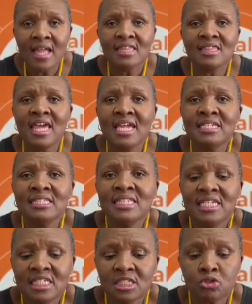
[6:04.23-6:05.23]
they
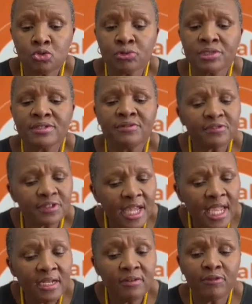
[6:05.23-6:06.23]
need to
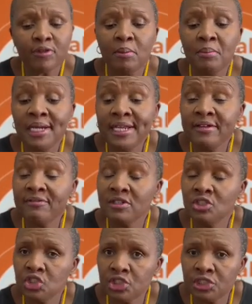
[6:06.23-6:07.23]
refrain from
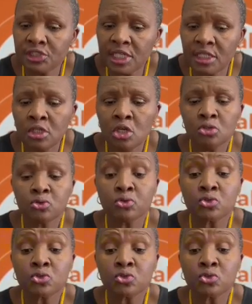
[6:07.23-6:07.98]
leaving children to